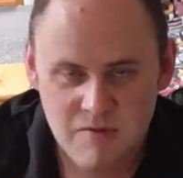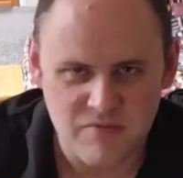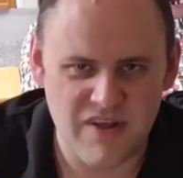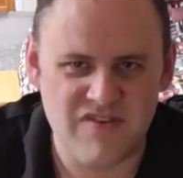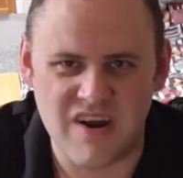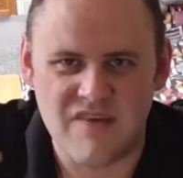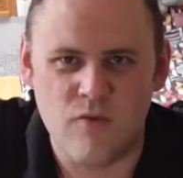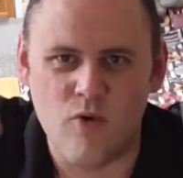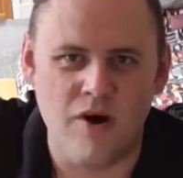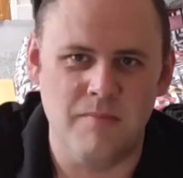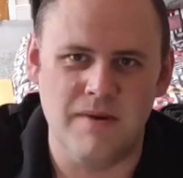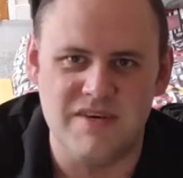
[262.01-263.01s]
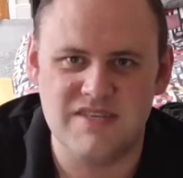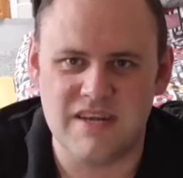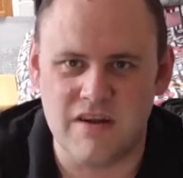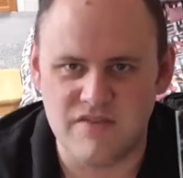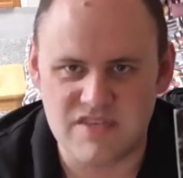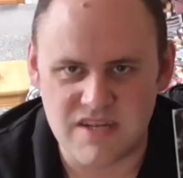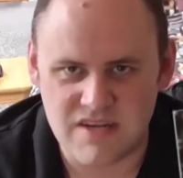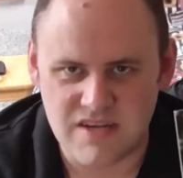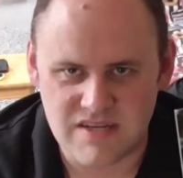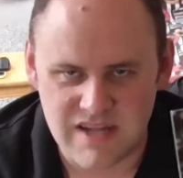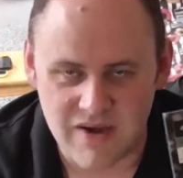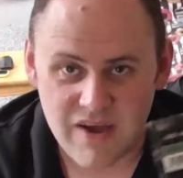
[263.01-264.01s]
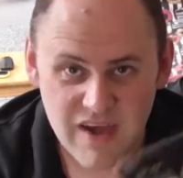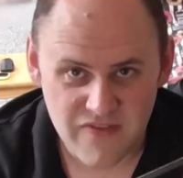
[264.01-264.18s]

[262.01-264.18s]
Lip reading: but I've kind of all got mixed in on the CDs now.